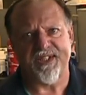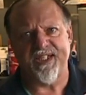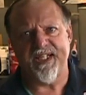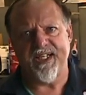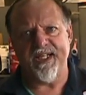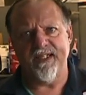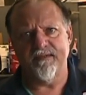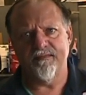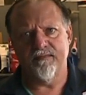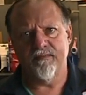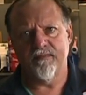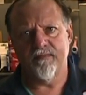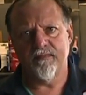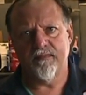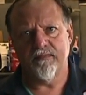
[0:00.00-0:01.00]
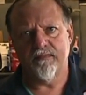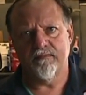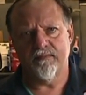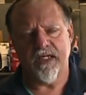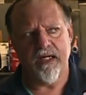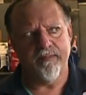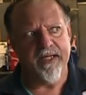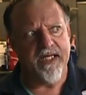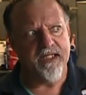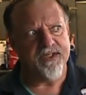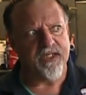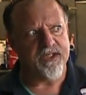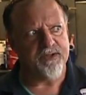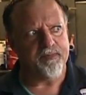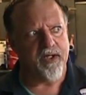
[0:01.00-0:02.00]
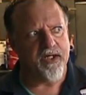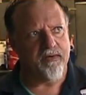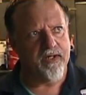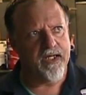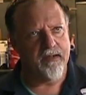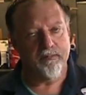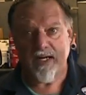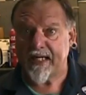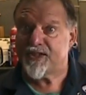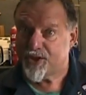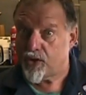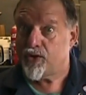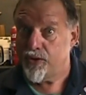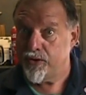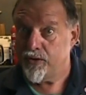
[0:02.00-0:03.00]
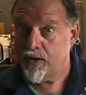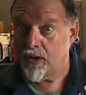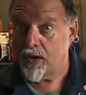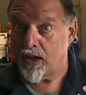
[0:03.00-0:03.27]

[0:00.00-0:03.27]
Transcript: see, maybe as I spun around, but I show you,